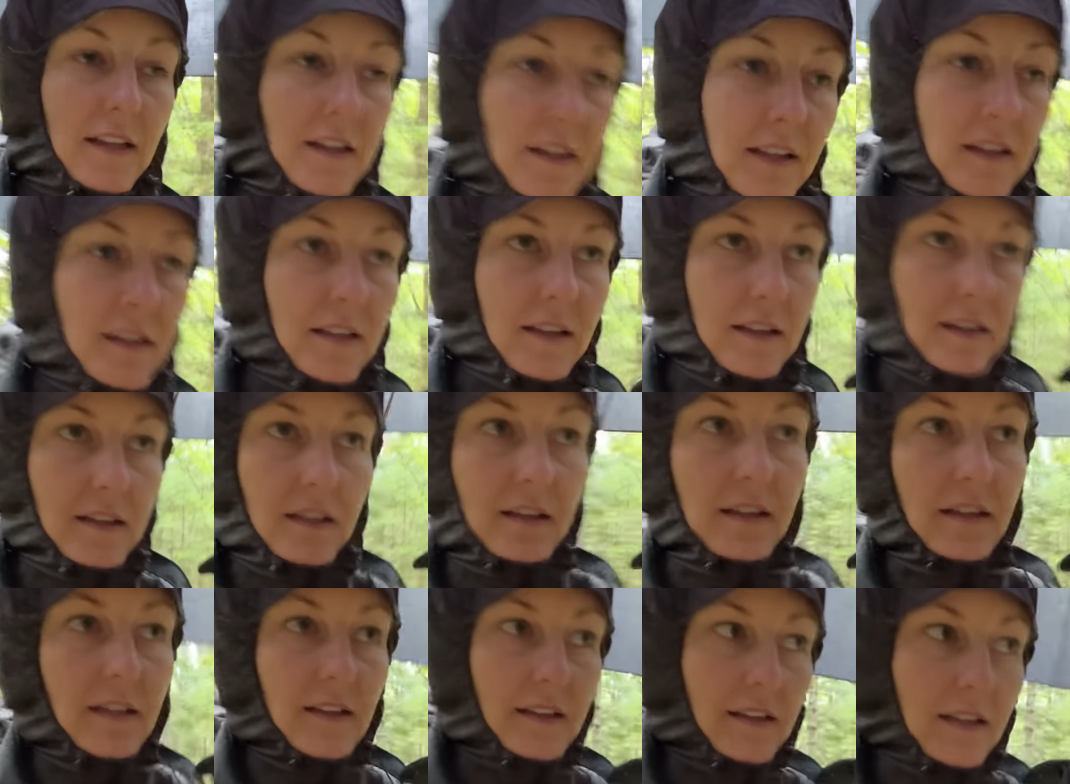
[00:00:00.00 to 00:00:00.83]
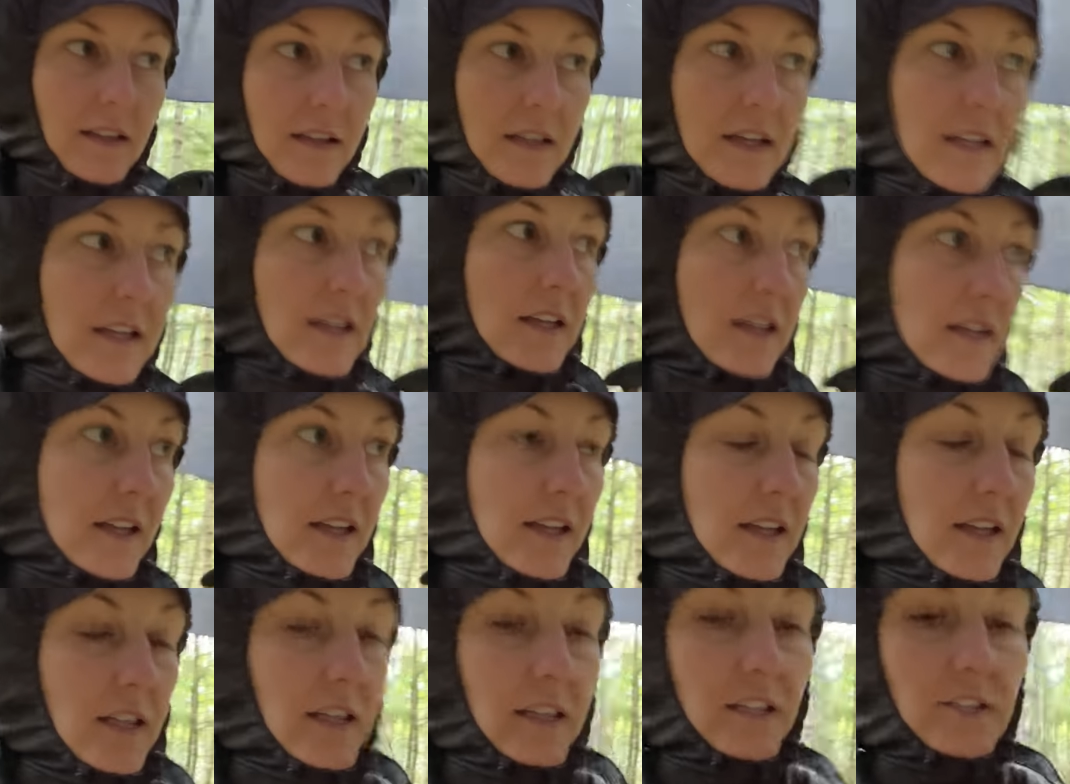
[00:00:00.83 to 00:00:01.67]
pack, just having that
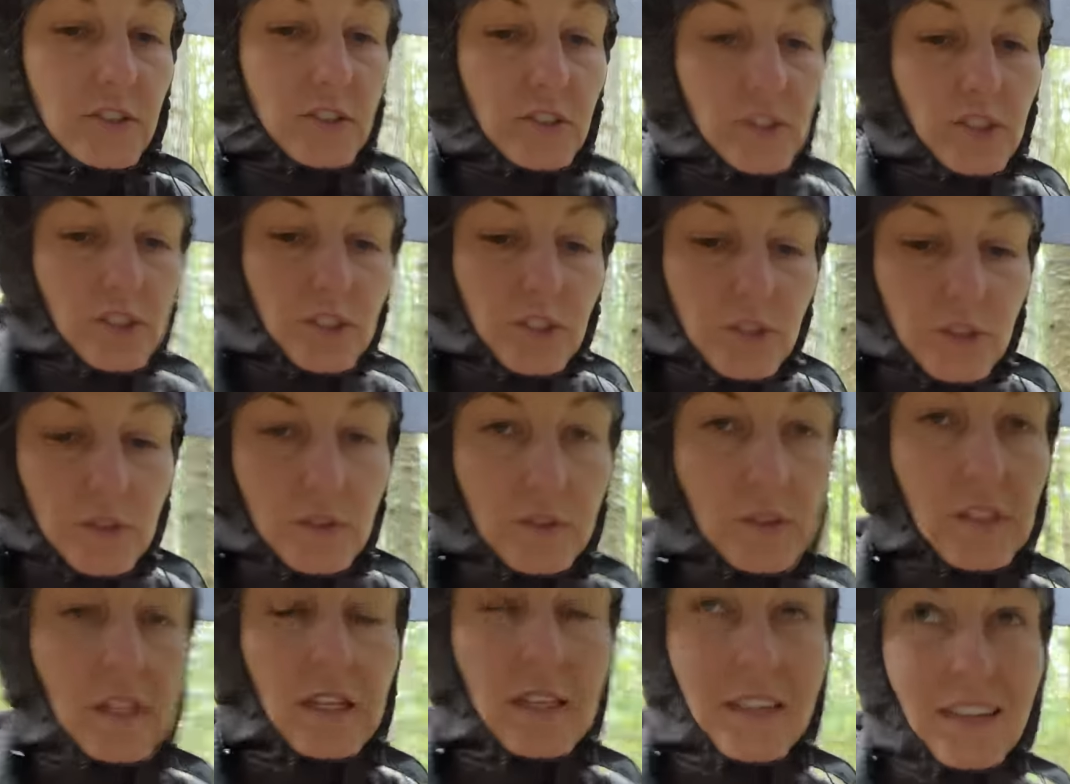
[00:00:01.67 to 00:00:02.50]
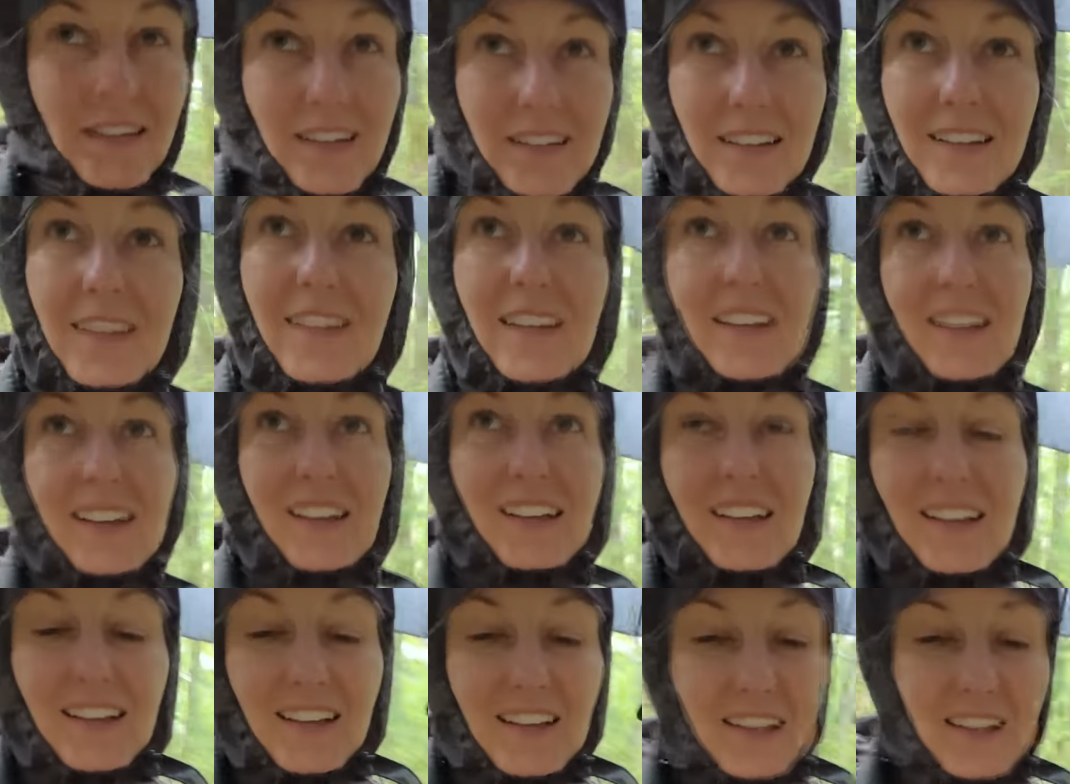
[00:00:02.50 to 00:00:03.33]
umbrella offers a little bit of
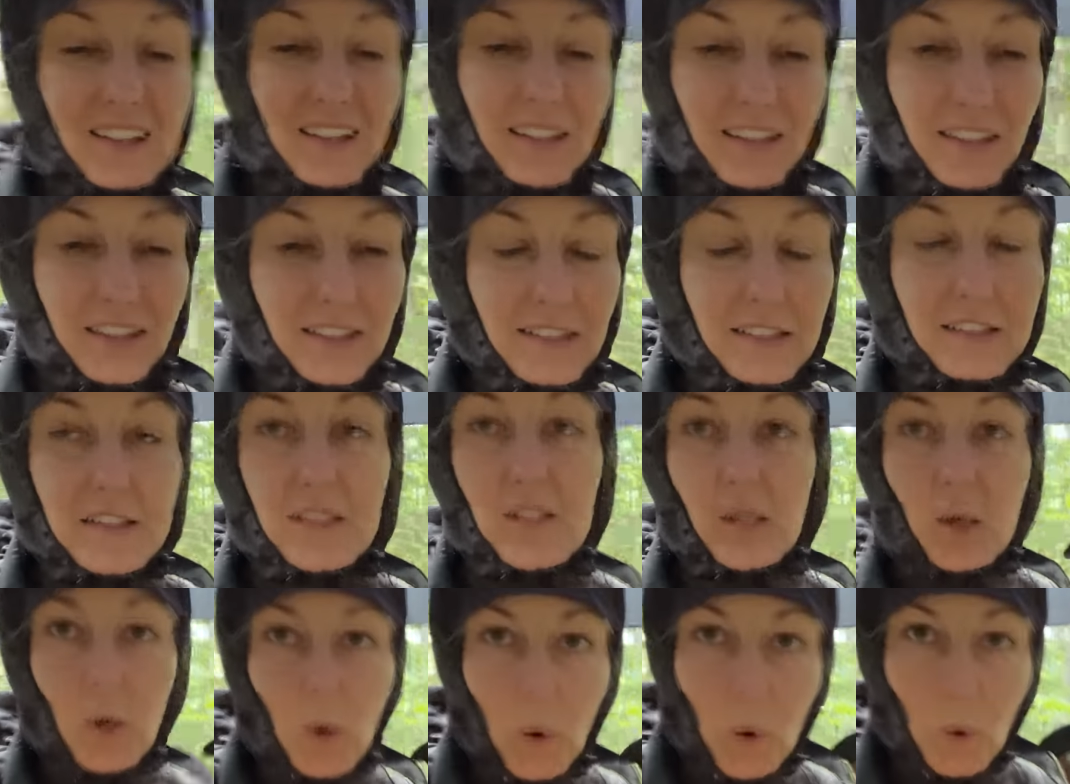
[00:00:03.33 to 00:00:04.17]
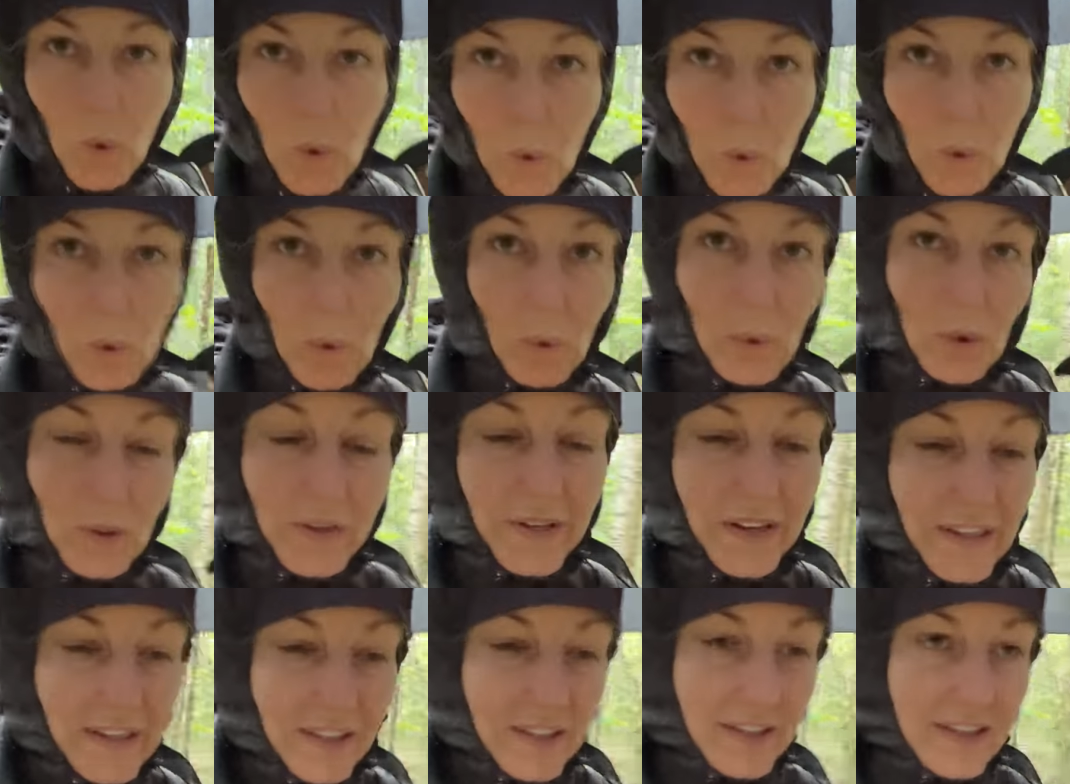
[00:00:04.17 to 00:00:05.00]
sanity. That also prevents water
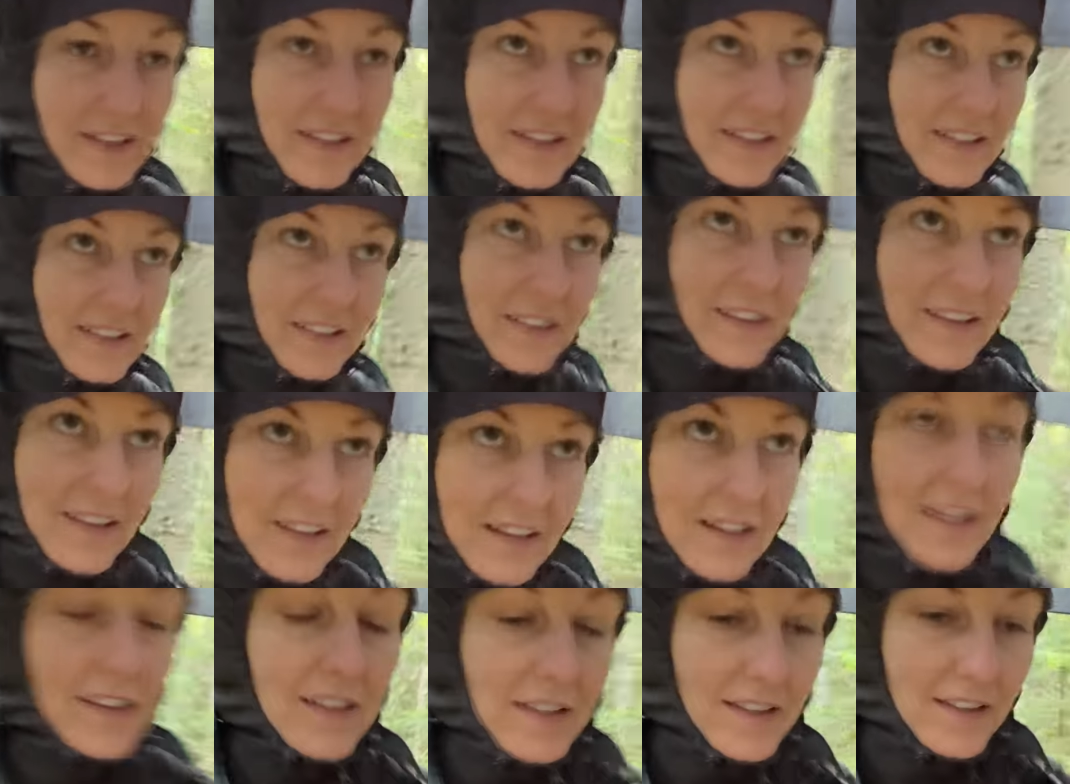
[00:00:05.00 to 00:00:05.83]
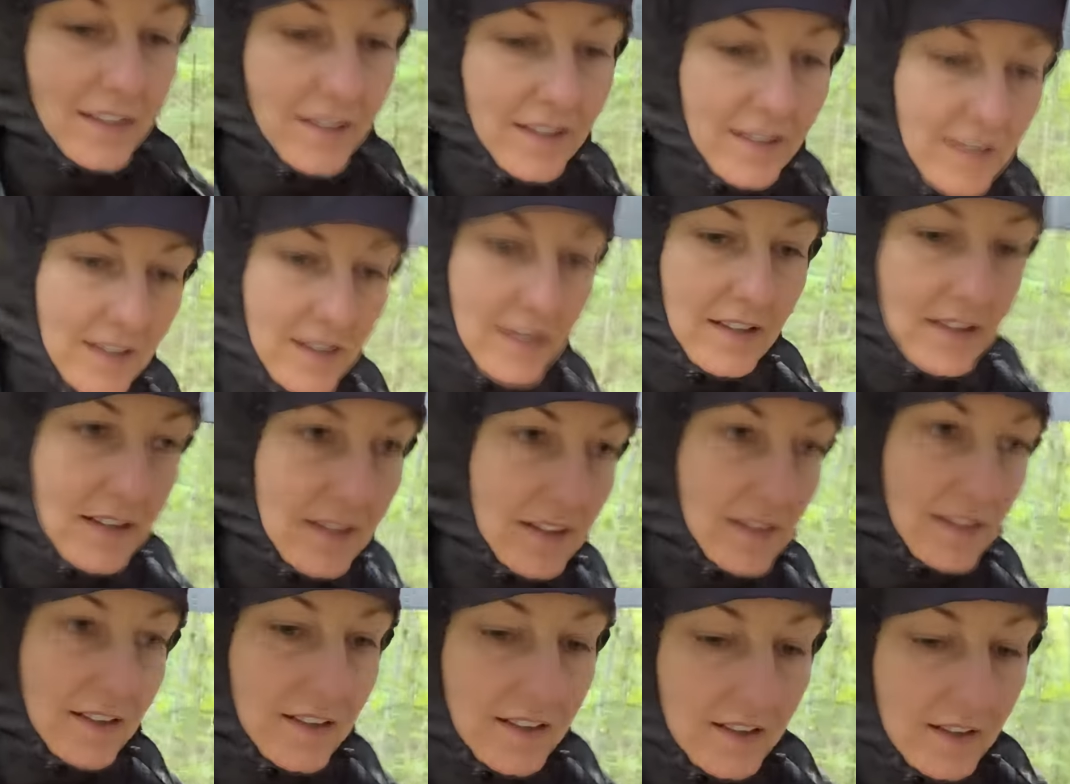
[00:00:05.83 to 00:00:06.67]
from just funneling
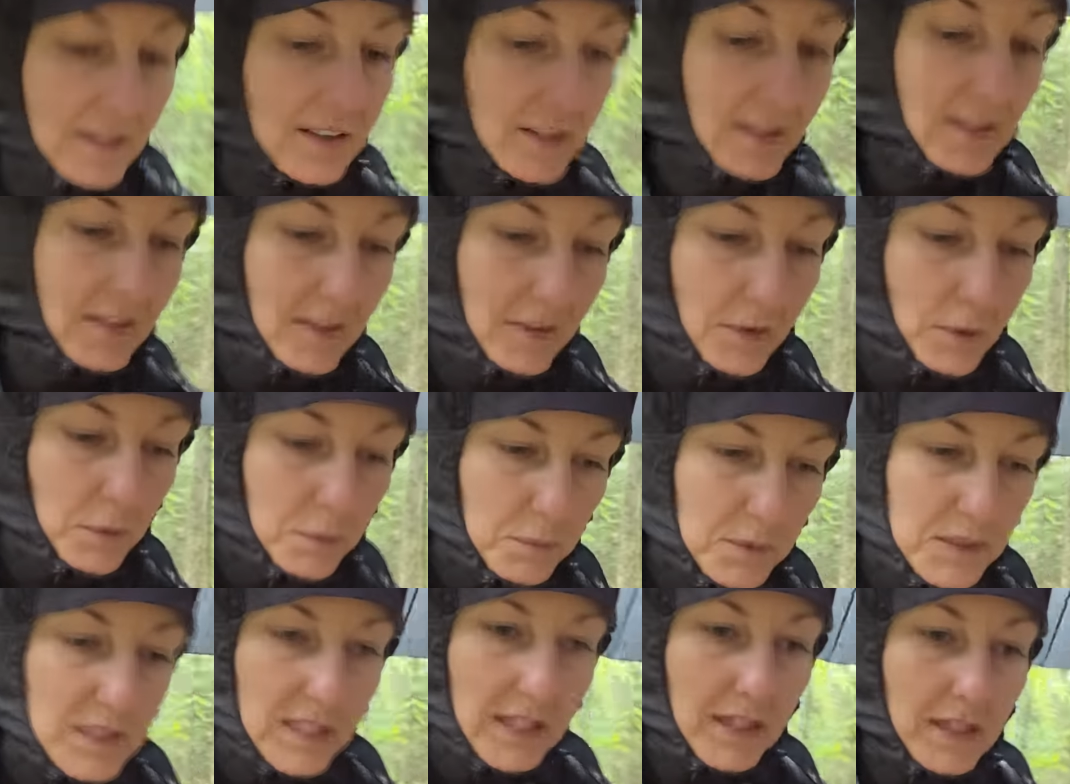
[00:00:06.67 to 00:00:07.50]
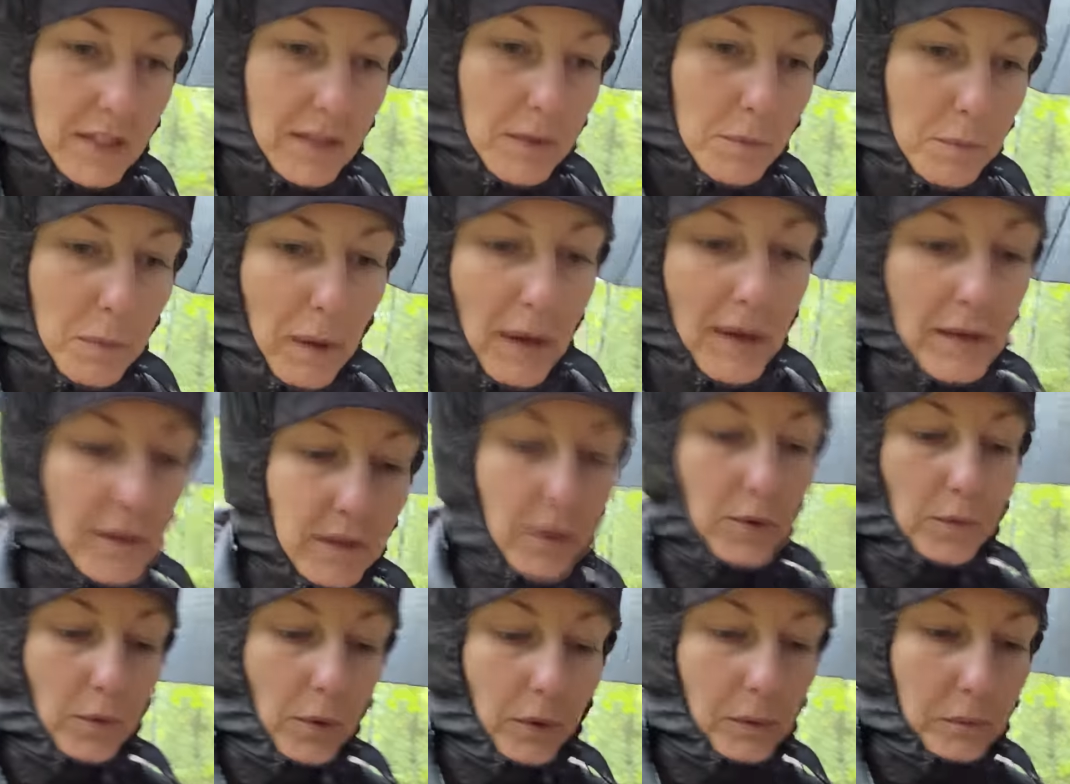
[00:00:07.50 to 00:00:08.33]
down your sleeve and soaking your
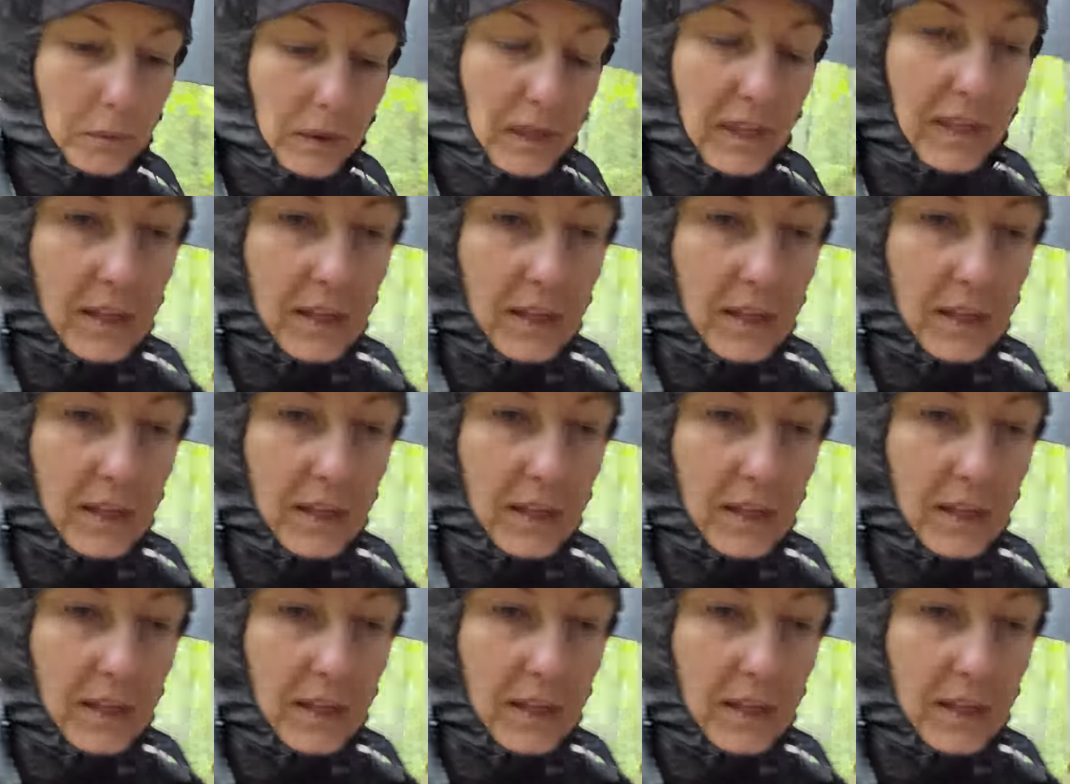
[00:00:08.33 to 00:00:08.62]
upper body.